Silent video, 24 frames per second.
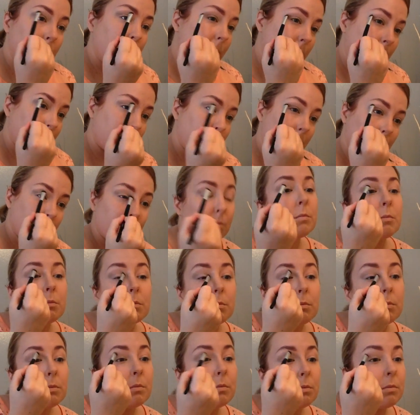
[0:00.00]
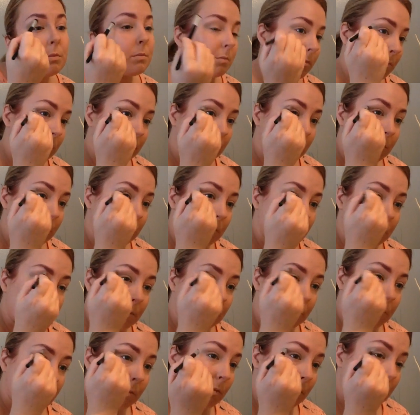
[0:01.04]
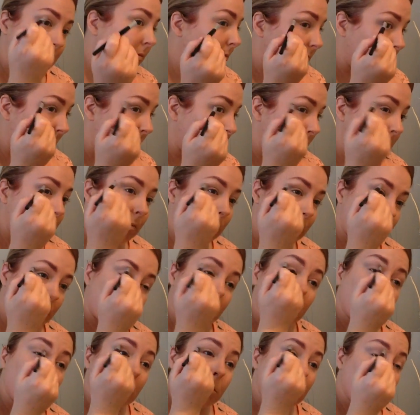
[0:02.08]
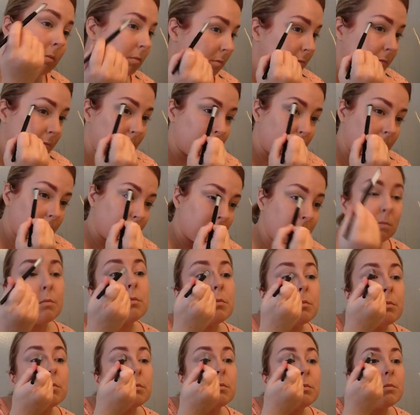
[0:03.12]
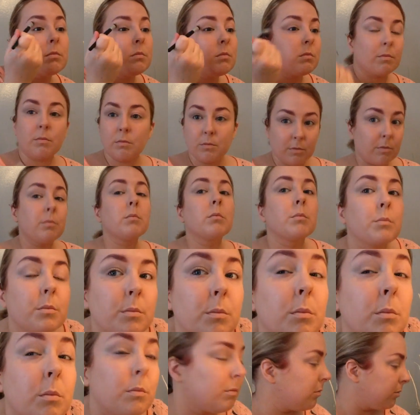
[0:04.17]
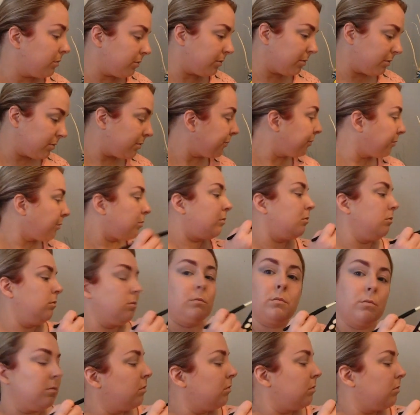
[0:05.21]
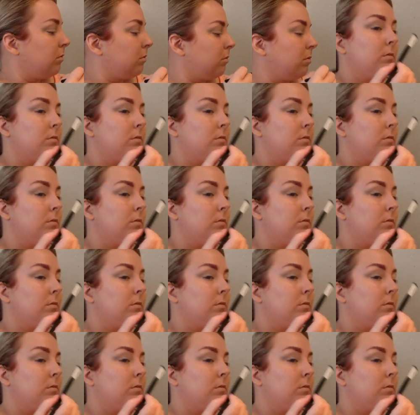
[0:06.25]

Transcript: with your brush, you want a nude on your lid from the Coastal Scents palette, and then go in